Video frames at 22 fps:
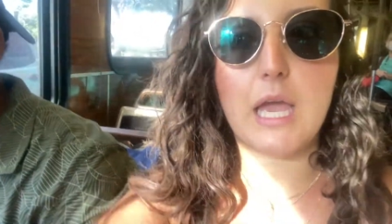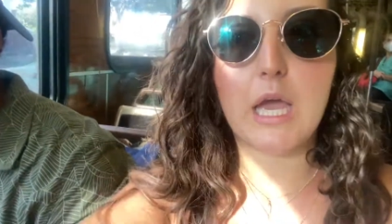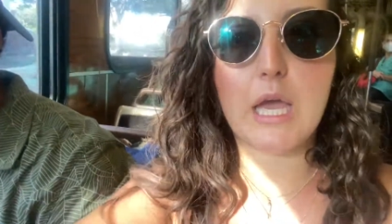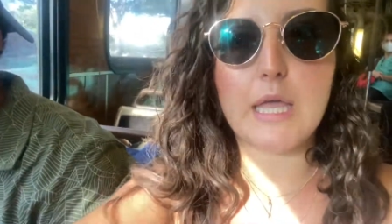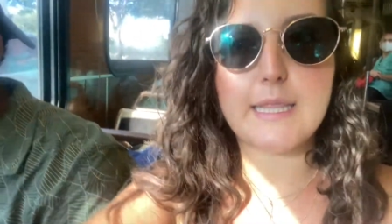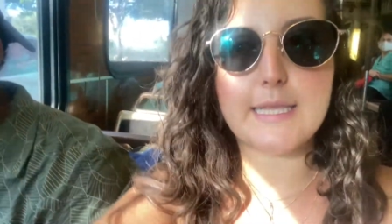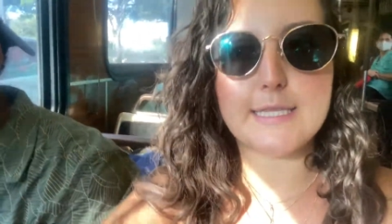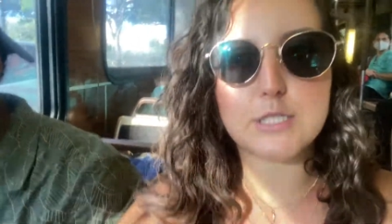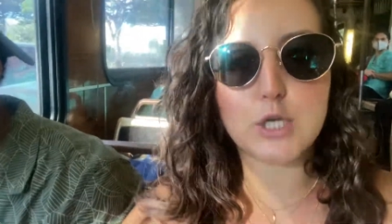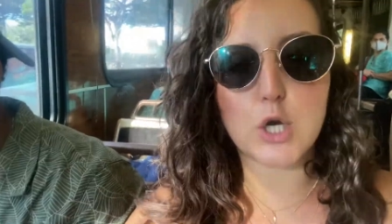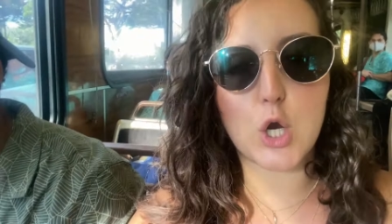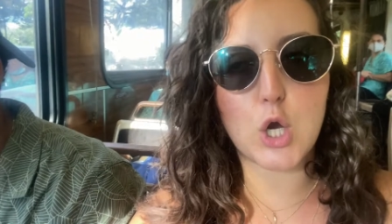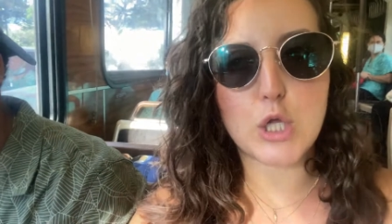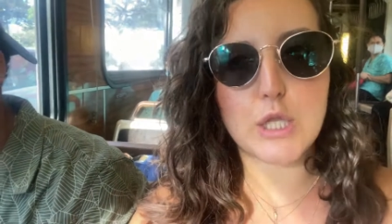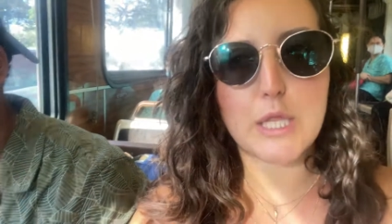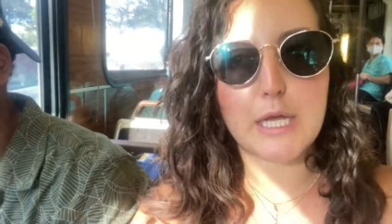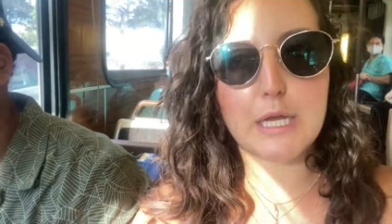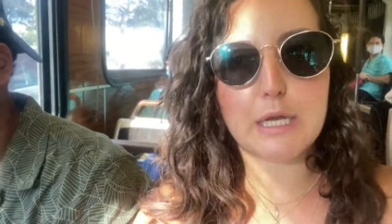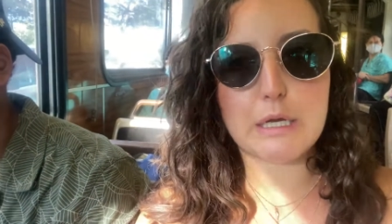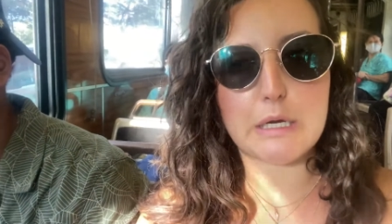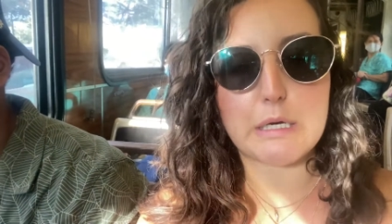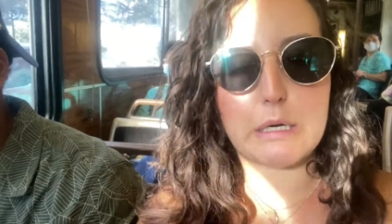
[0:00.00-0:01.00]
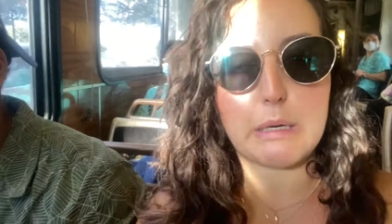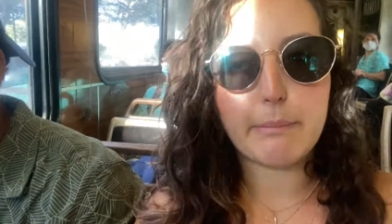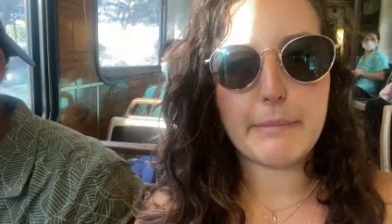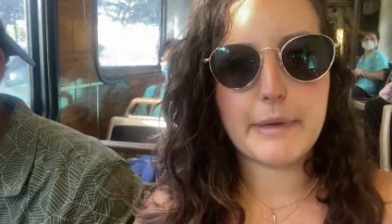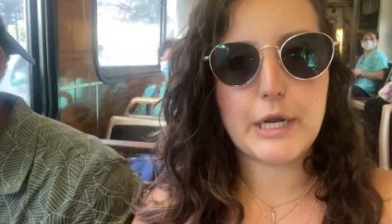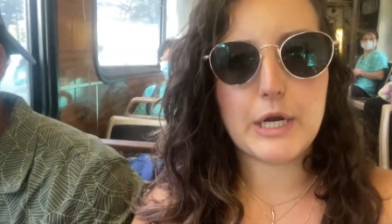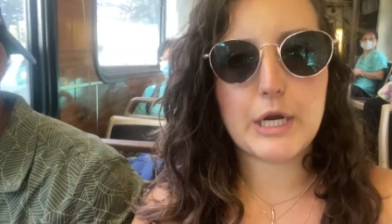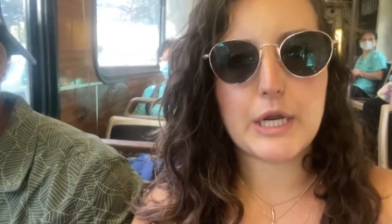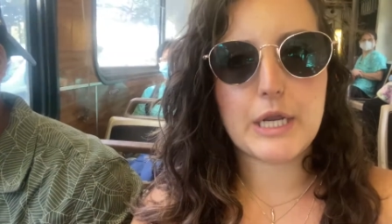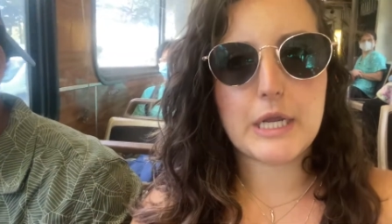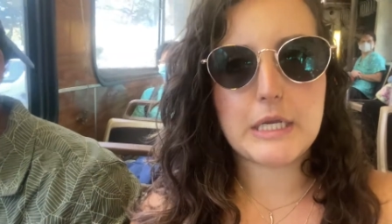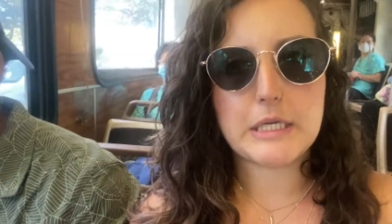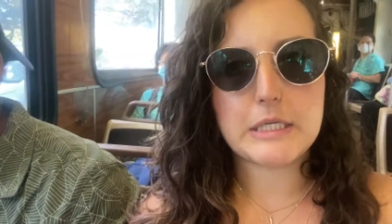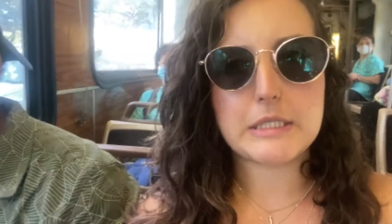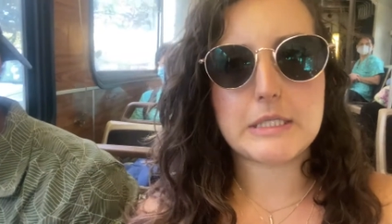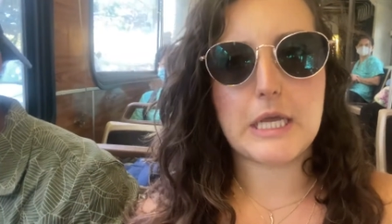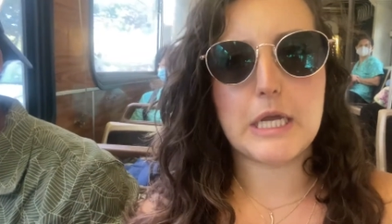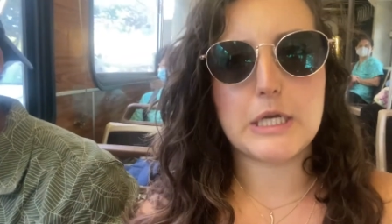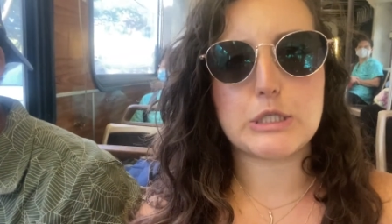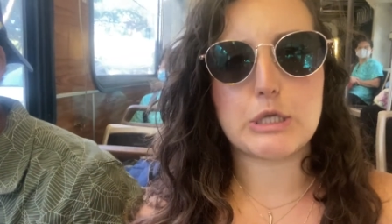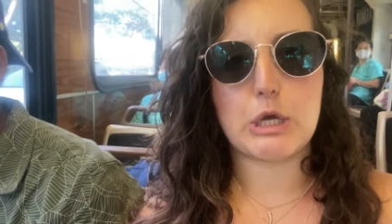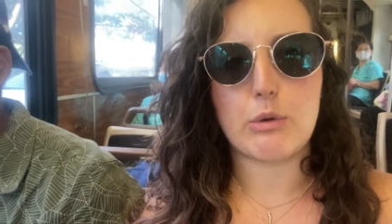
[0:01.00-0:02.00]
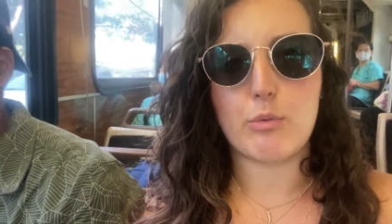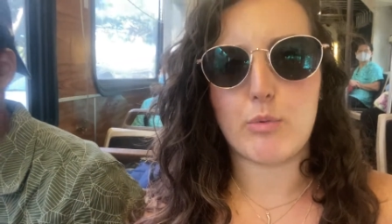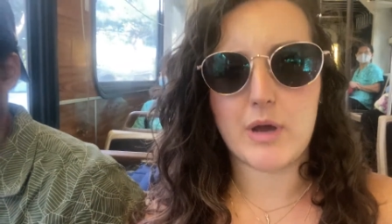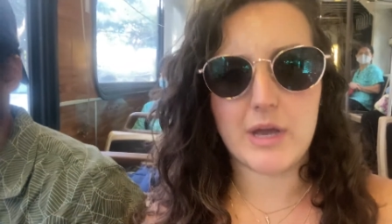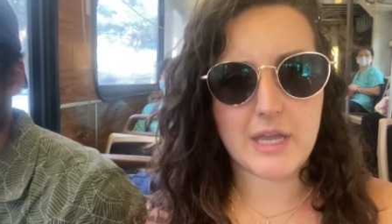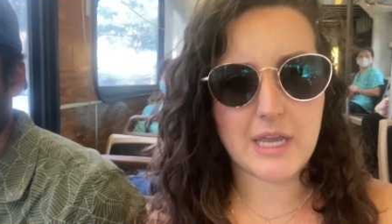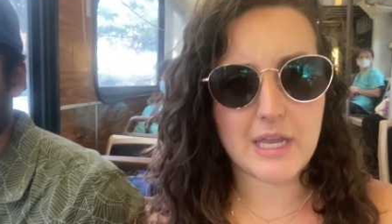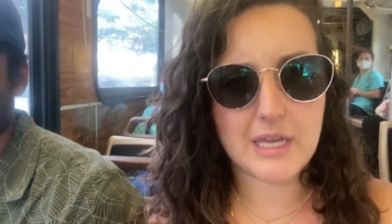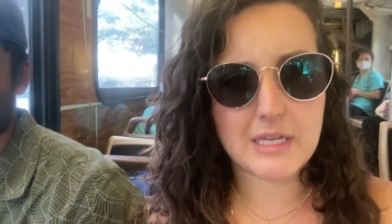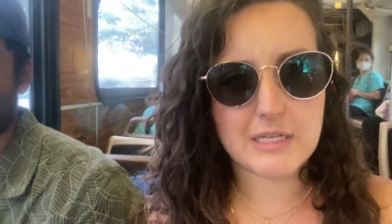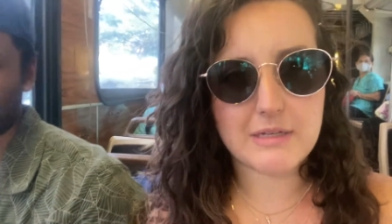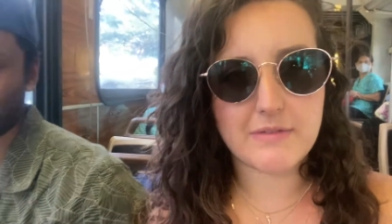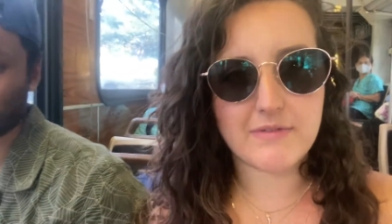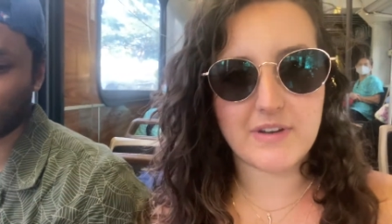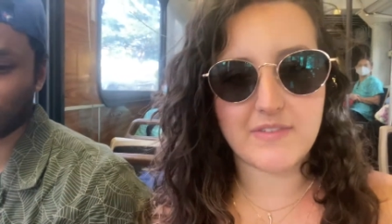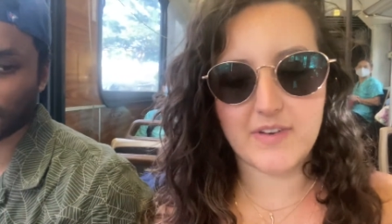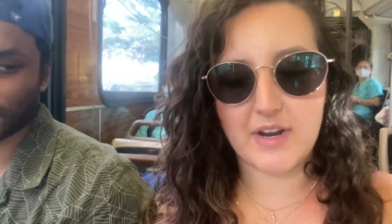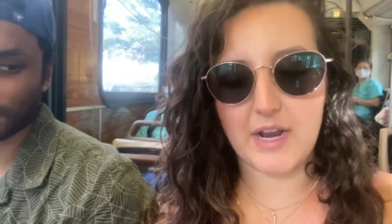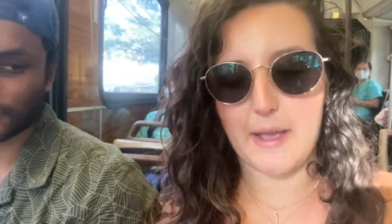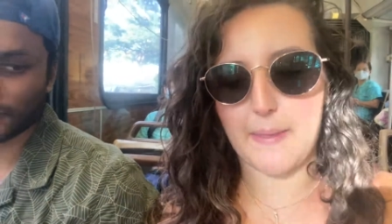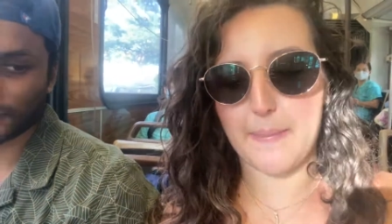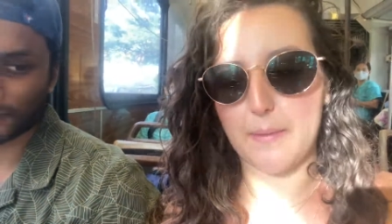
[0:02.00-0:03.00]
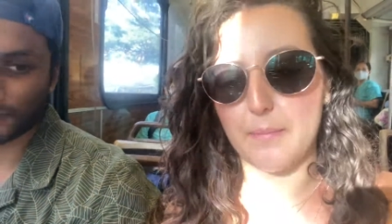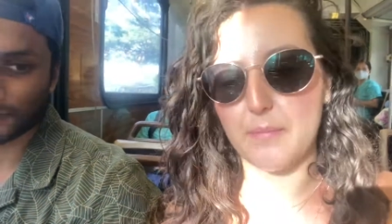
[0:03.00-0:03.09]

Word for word: These are all like American slash Hawaiian. I've never had them